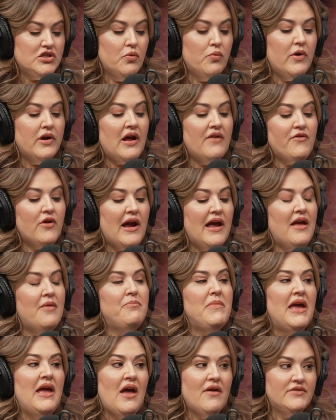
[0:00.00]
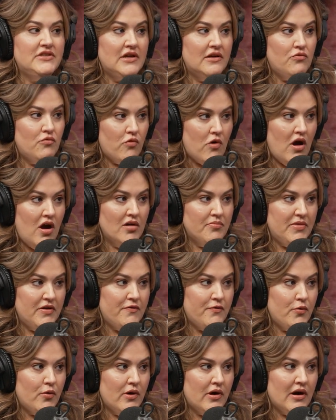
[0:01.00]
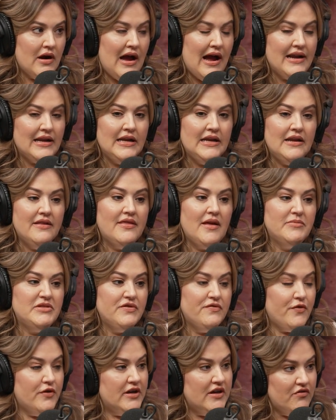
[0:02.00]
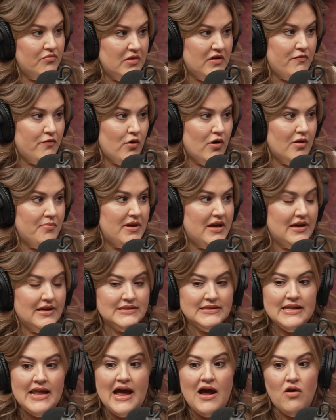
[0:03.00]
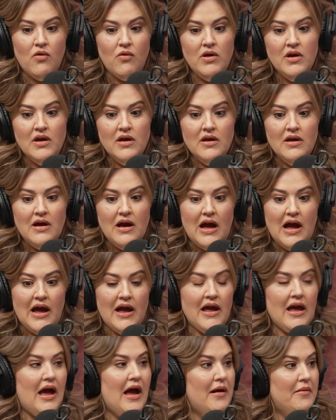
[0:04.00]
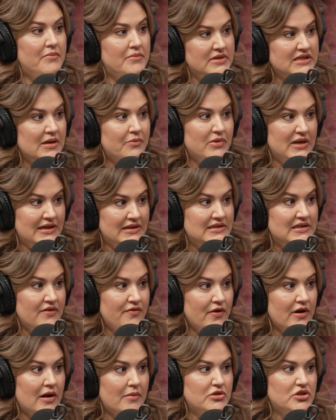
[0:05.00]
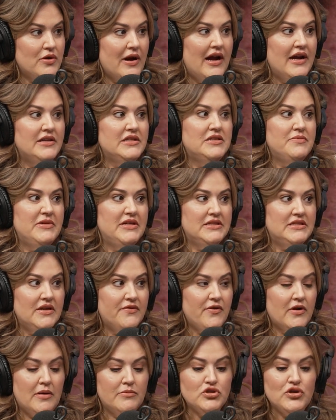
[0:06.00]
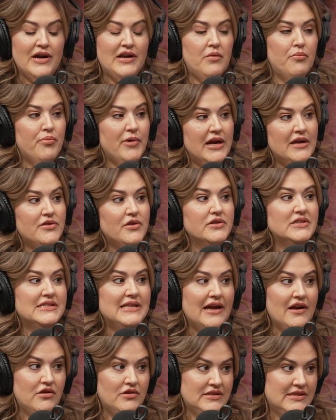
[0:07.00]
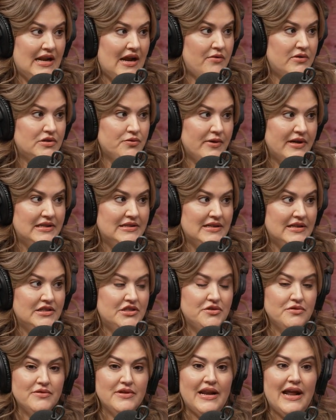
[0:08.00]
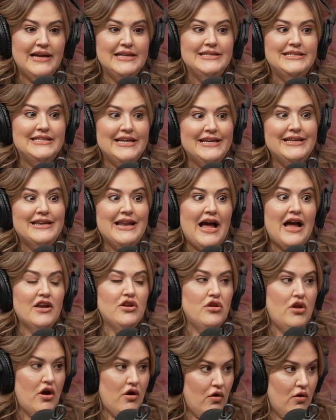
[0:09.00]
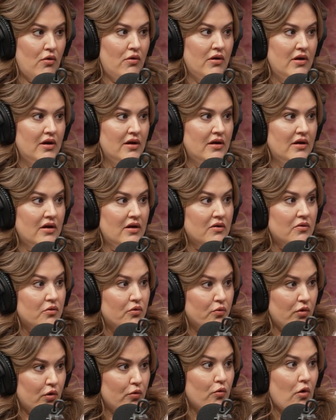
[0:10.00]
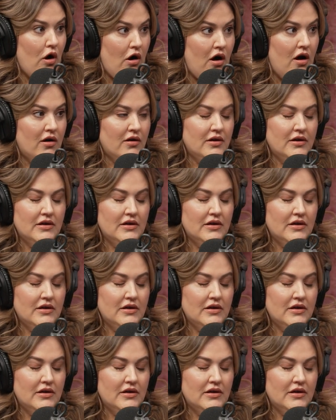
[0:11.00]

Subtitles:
So whatever I may have done wrong before, I needed them to forgive me for because now I'm somebody different. I'm trying to be different. I'm trying to break those cycles that I was raised into that I did not know were wrong.